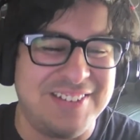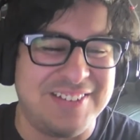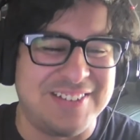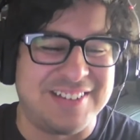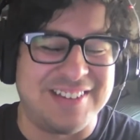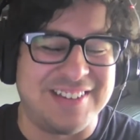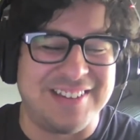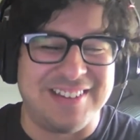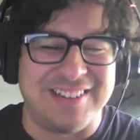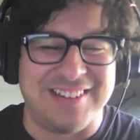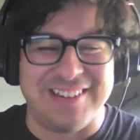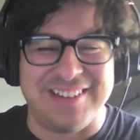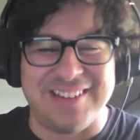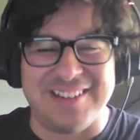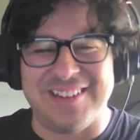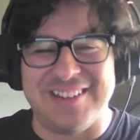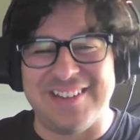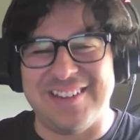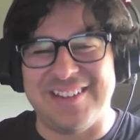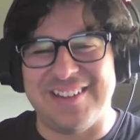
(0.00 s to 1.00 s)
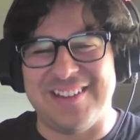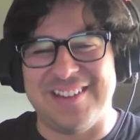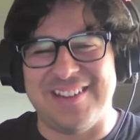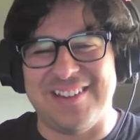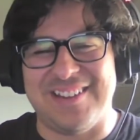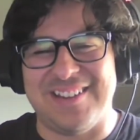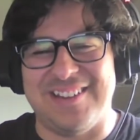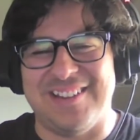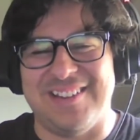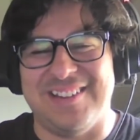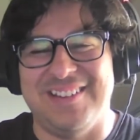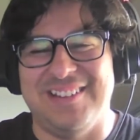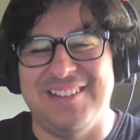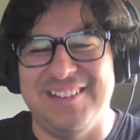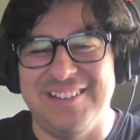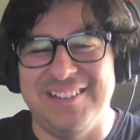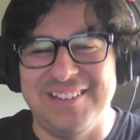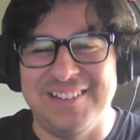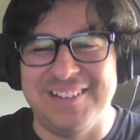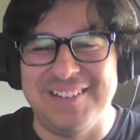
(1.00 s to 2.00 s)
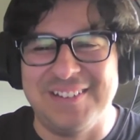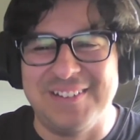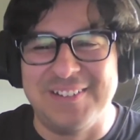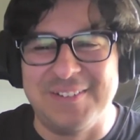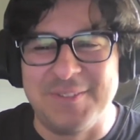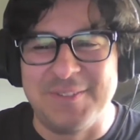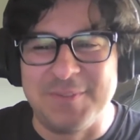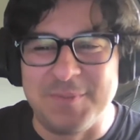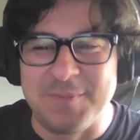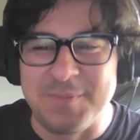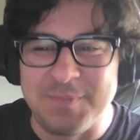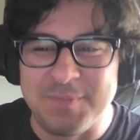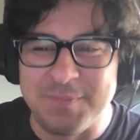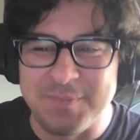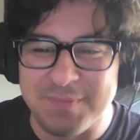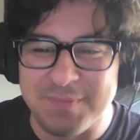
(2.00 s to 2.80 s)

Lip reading: [no speech]